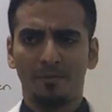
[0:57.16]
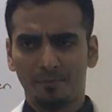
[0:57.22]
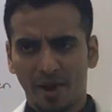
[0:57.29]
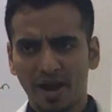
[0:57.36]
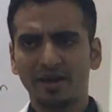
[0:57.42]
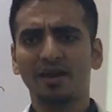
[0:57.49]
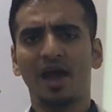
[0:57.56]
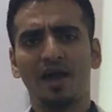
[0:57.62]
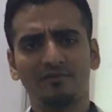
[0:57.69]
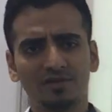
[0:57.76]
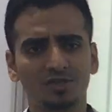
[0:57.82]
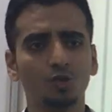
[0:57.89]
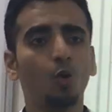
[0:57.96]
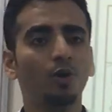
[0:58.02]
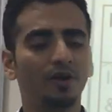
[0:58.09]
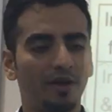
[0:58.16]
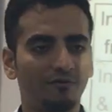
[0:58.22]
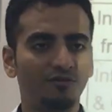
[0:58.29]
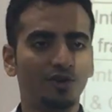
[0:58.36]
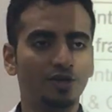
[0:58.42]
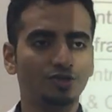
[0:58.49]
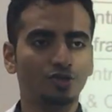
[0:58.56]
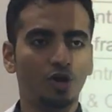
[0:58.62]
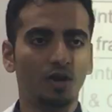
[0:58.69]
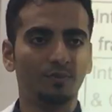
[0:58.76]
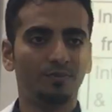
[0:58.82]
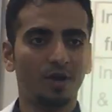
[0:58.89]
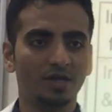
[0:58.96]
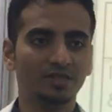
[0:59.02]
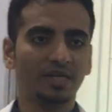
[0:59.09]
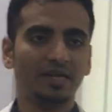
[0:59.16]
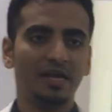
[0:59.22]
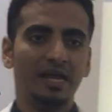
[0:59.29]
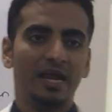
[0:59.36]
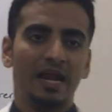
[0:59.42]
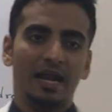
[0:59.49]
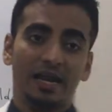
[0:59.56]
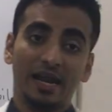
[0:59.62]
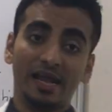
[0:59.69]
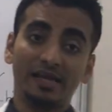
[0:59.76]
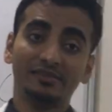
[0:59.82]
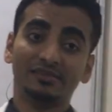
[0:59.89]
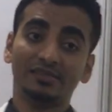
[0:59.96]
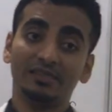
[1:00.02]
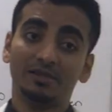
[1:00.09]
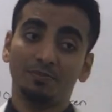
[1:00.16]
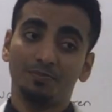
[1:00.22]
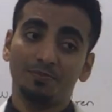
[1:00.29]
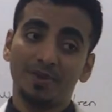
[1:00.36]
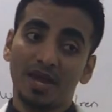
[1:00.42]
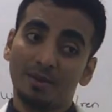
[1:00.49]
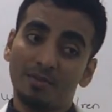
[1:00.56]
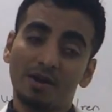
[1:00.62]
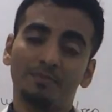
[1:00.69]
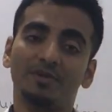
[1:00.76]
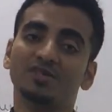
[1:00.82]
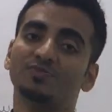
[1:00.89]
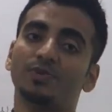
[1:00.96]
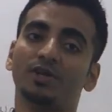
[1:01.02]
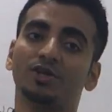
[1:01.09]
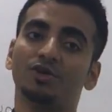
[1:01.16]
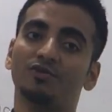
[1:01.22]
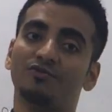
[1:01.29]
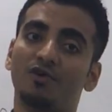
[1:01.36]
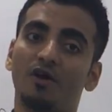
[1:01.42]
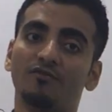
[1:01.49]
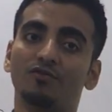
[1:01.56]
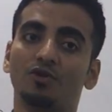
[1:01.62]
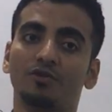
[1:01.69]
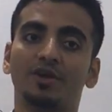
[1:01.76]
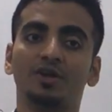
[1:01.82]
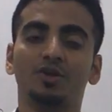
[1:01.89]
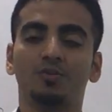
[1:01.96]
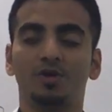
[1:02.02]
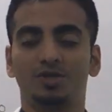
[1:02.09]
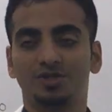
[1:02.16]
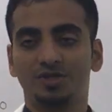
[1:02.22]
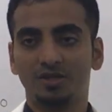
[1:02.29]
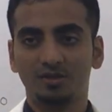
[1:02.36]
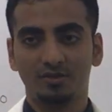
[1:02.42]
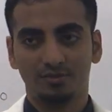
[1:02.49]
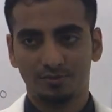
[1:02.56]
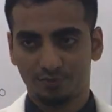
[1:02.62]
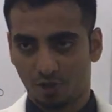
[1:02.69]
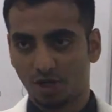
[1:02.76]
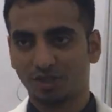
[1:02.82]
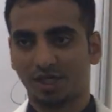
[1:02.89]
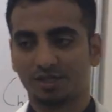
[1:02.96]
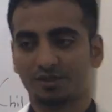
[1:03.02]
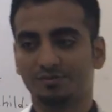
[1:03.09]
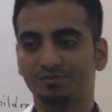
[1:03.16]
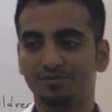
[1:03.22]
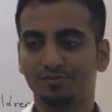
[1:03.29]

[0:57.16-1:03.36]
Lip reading: might have its own definition on a project, let's see the PMI perspective of looking towards a project.